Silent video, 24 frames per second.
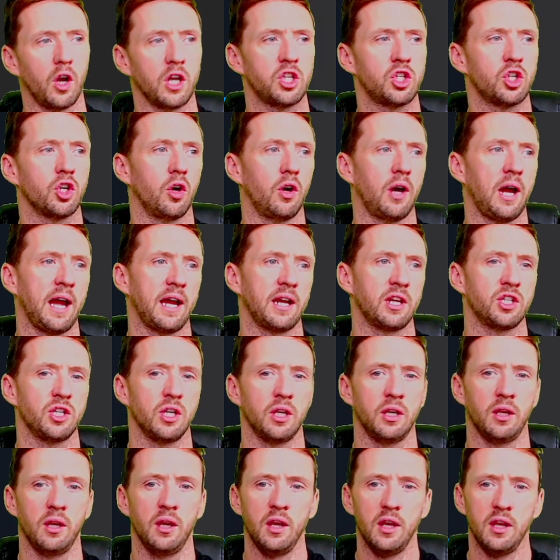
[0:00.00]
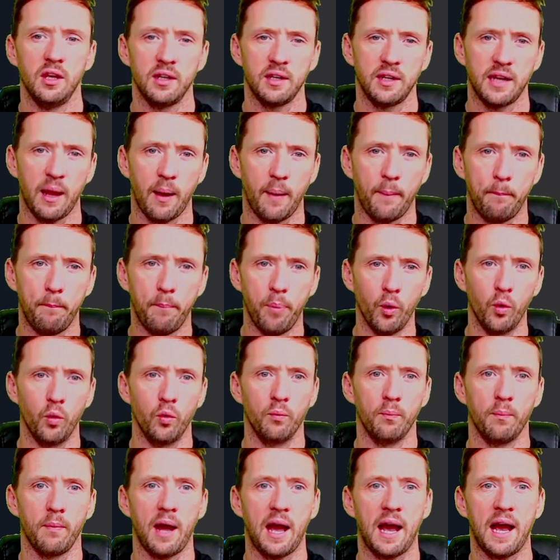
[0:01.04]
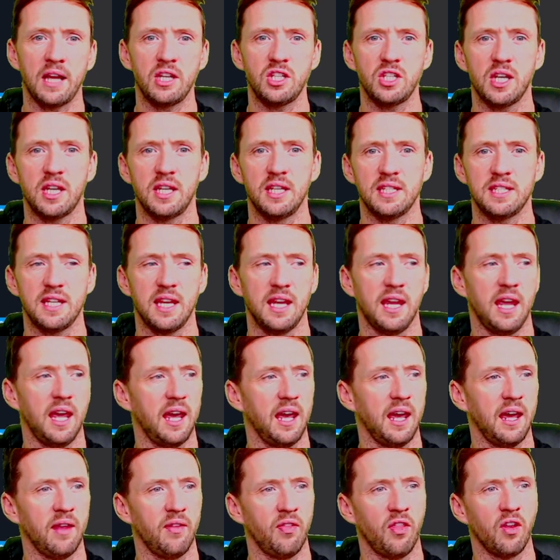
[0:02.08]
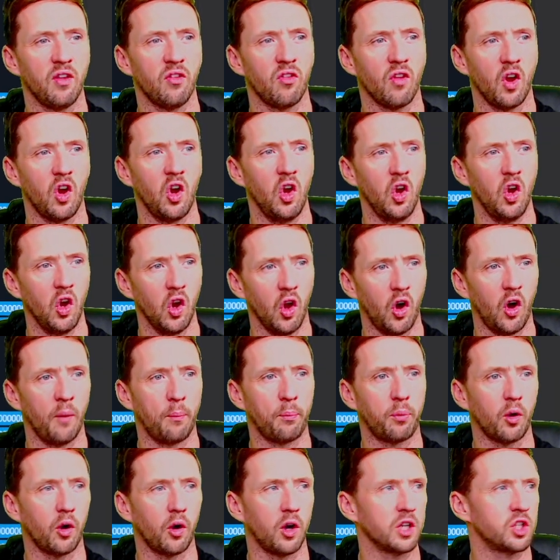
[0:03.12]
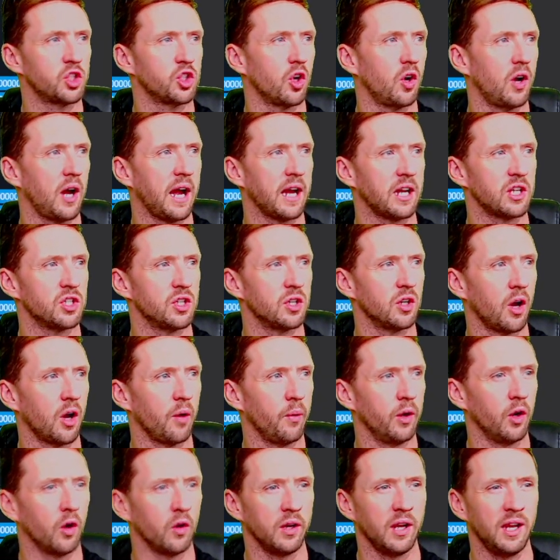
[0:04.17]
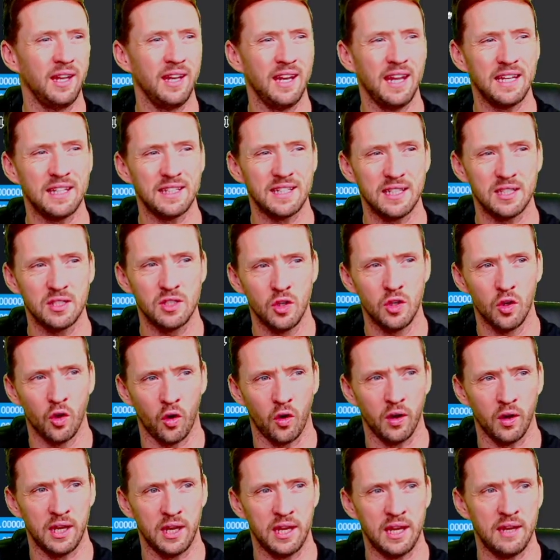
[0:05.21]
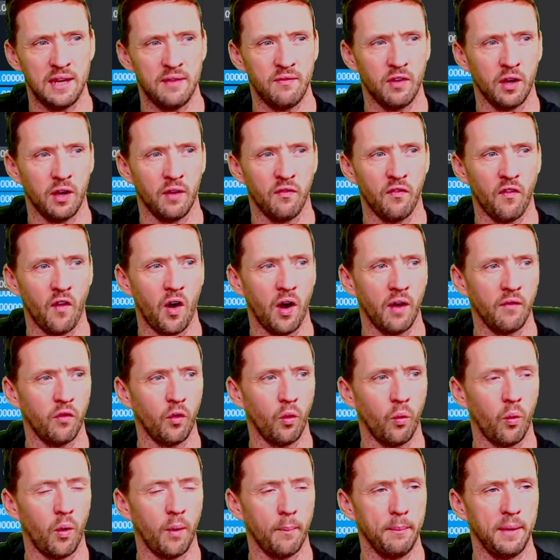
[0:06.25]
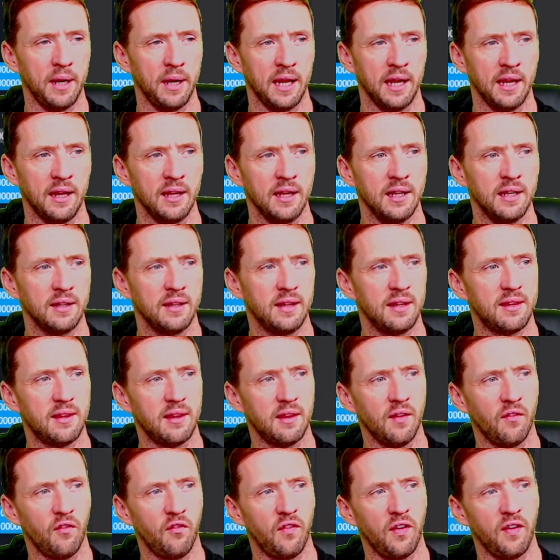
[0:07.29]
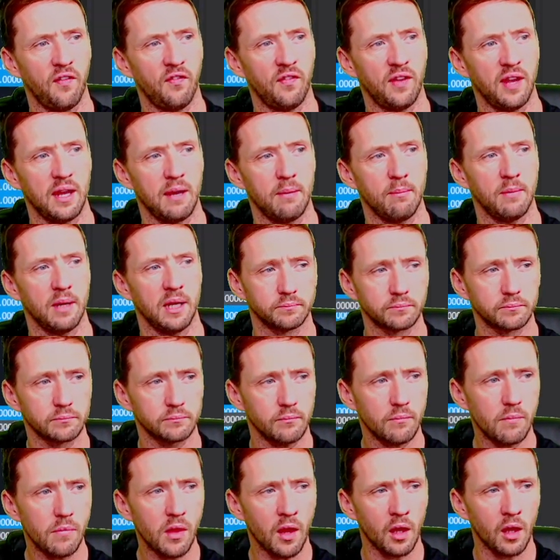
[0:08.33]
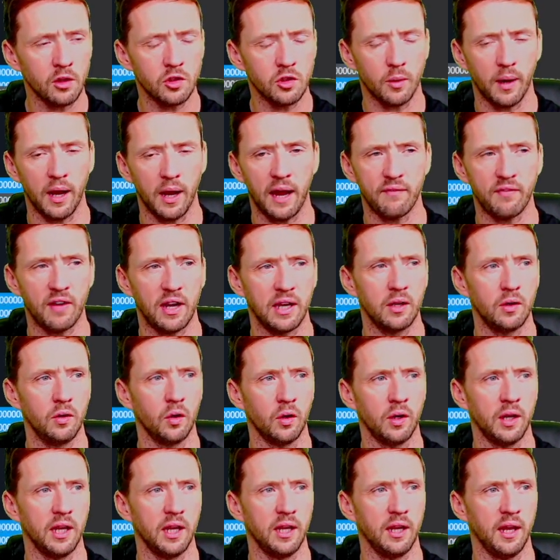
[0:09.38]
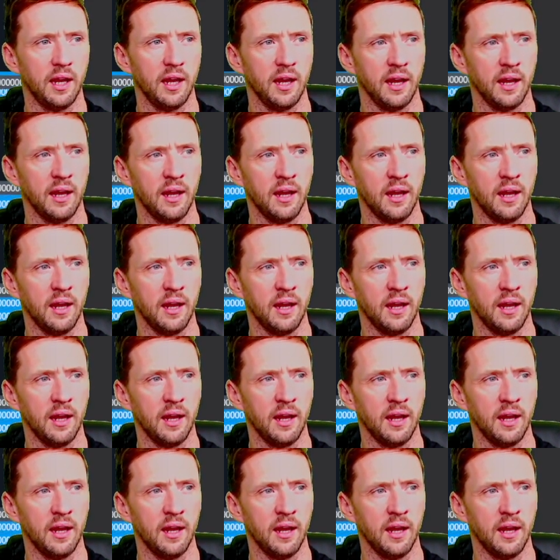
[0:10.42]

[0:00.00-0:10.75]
chart action. Now, boom, as you can see here, there's a lot of price chart action going on, and this is not even a 5 or 1 minute. This is a 15 minute. So I have had a look in here,